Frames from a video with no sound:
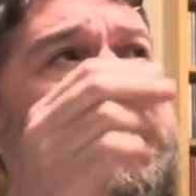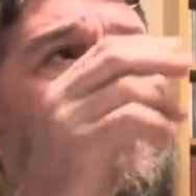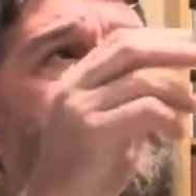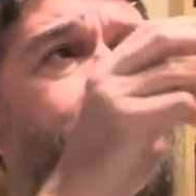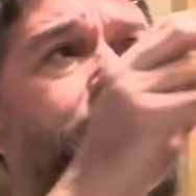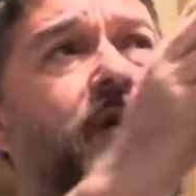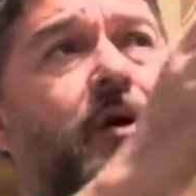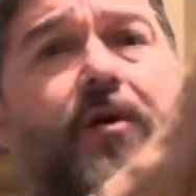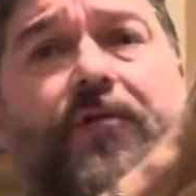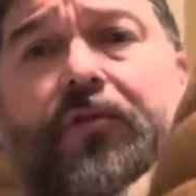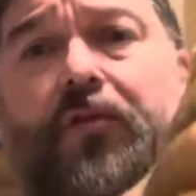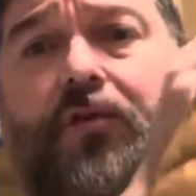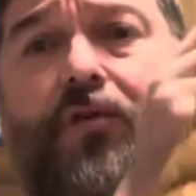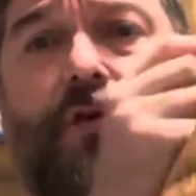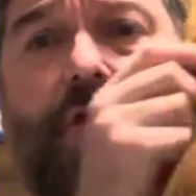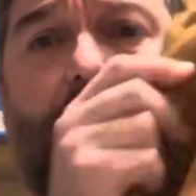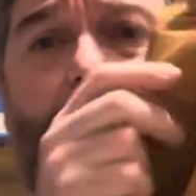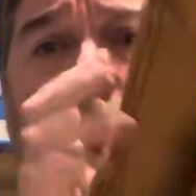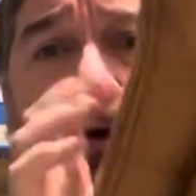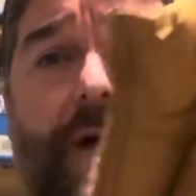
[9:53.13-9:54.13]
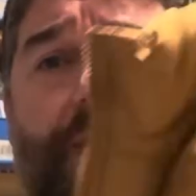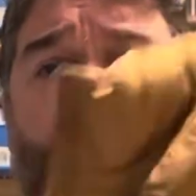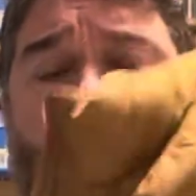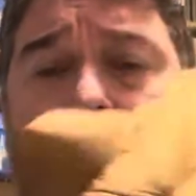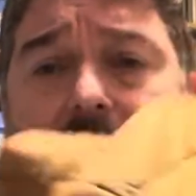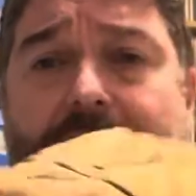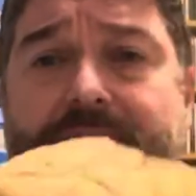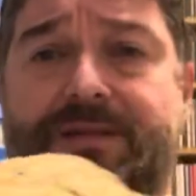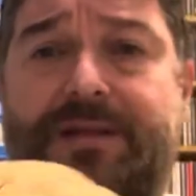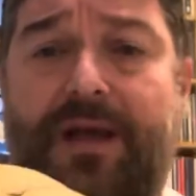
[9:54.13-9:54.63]
Beautiful colour, by the
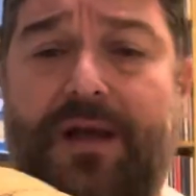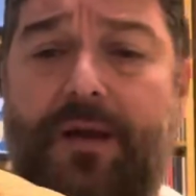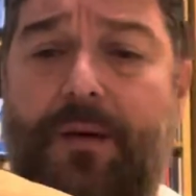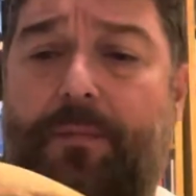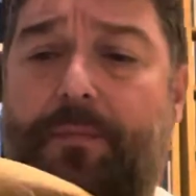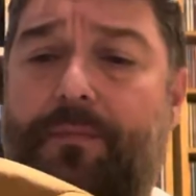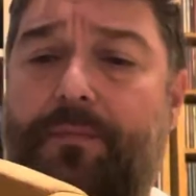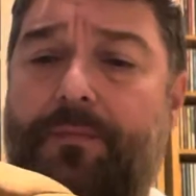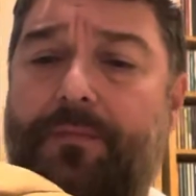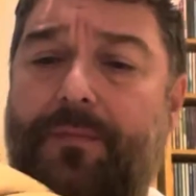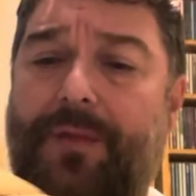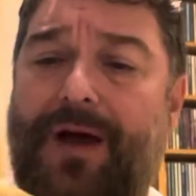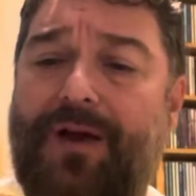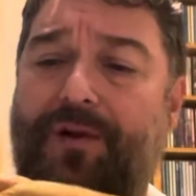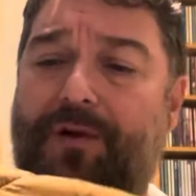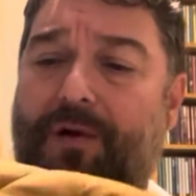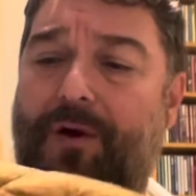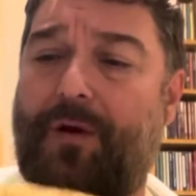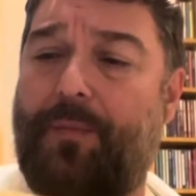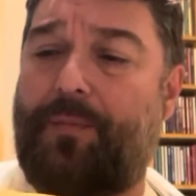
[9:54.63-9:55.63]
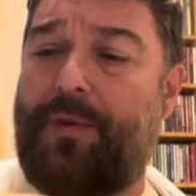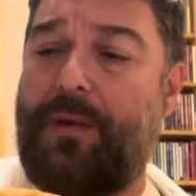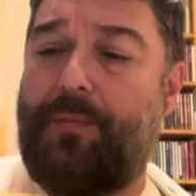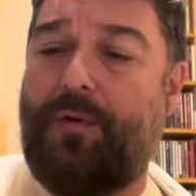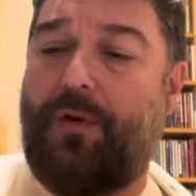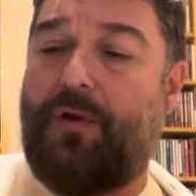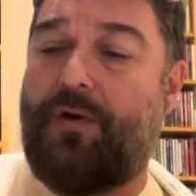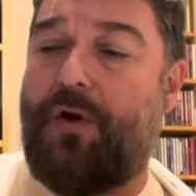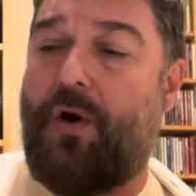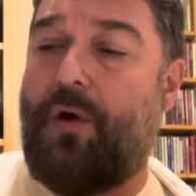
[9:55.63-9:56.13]
way. It's like I don't know,
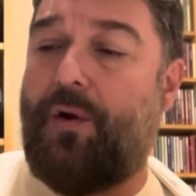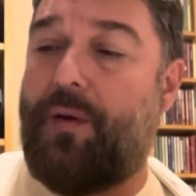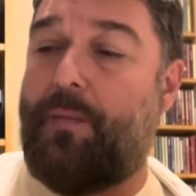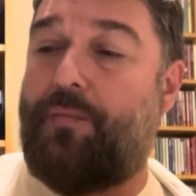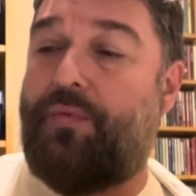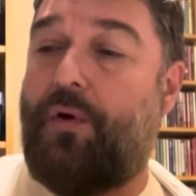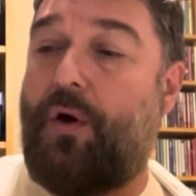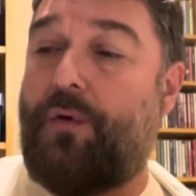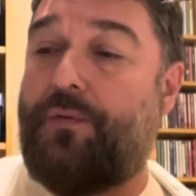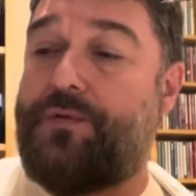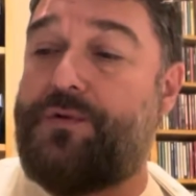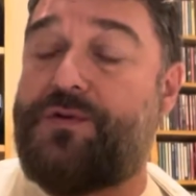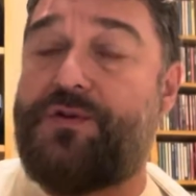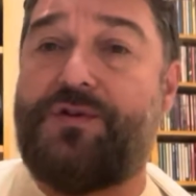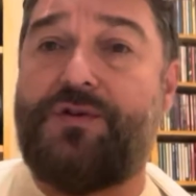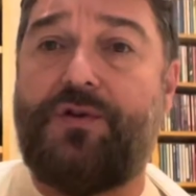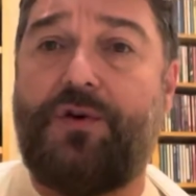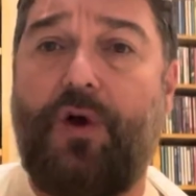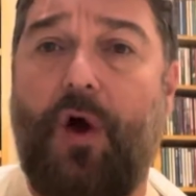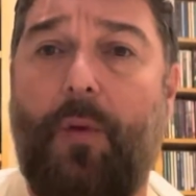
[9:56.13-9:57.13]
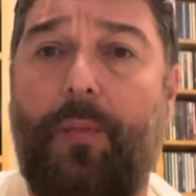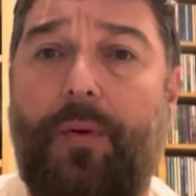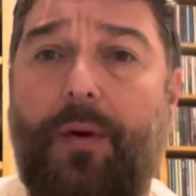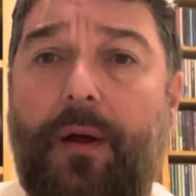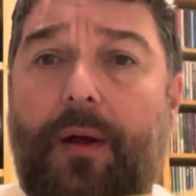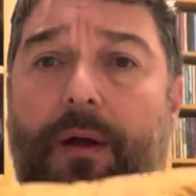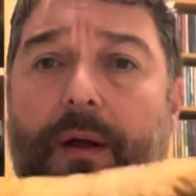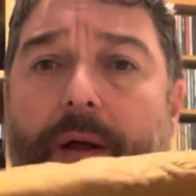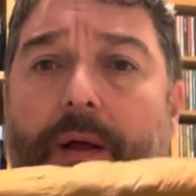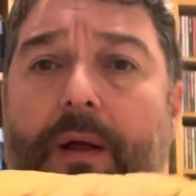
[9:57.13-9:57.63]
people call it bronze,
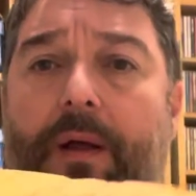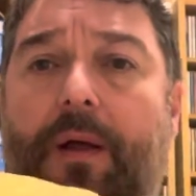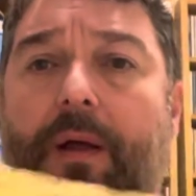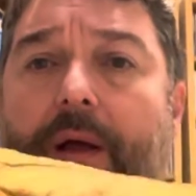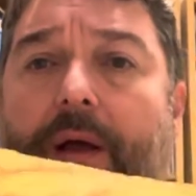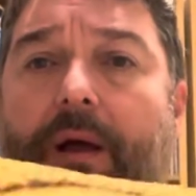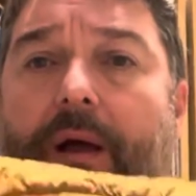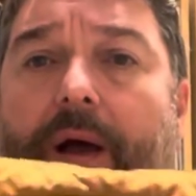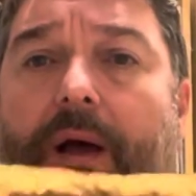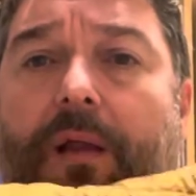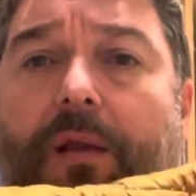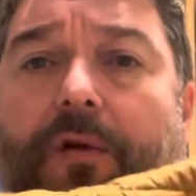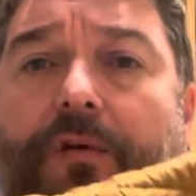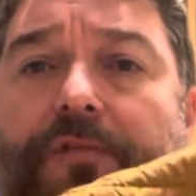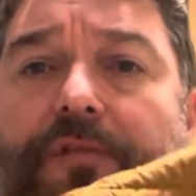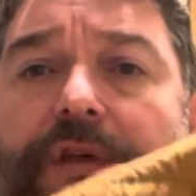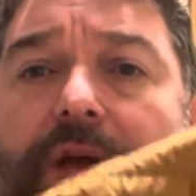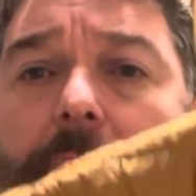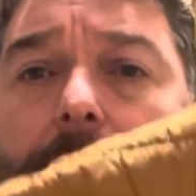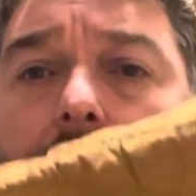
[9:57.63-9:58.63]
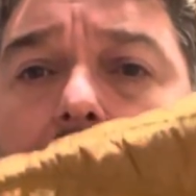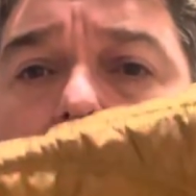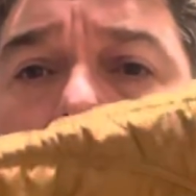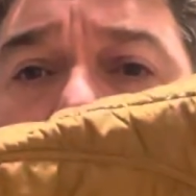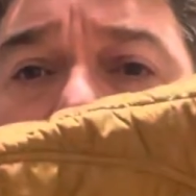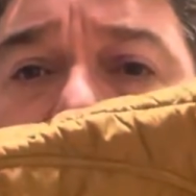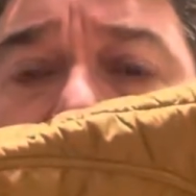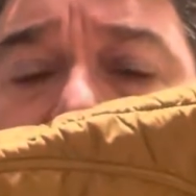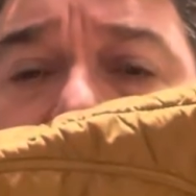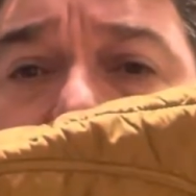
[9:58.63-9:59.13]
copper. I love the
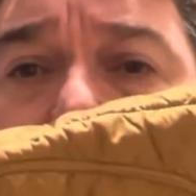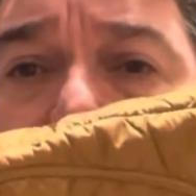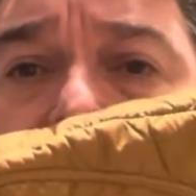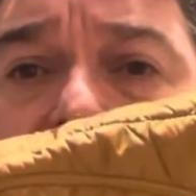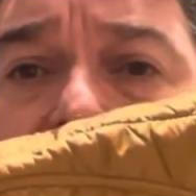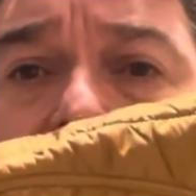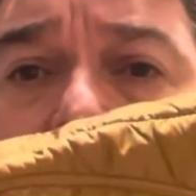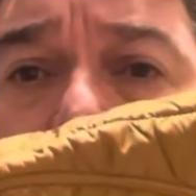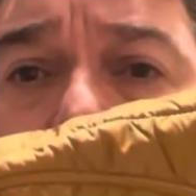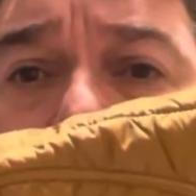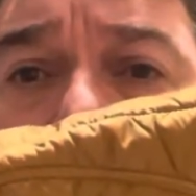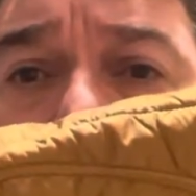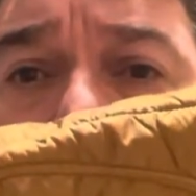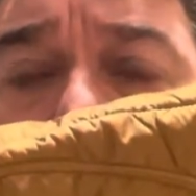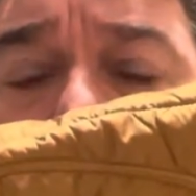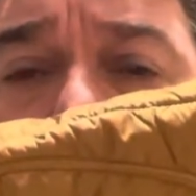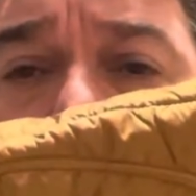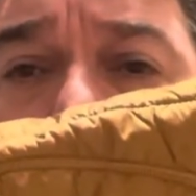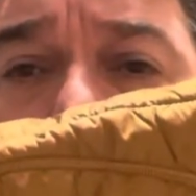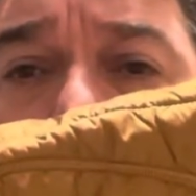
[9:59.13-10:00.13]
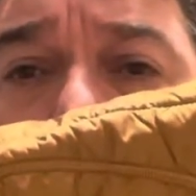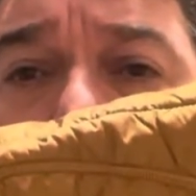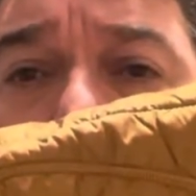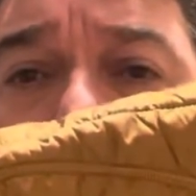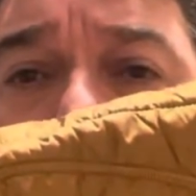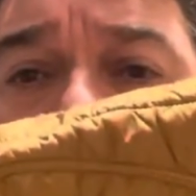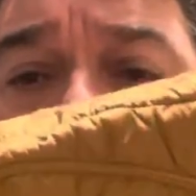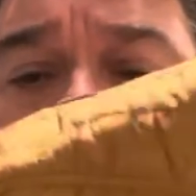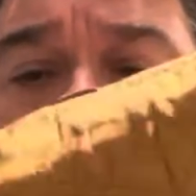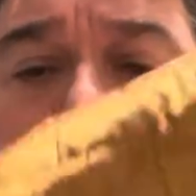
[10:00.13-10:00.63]
embossed Spezial logo on the back.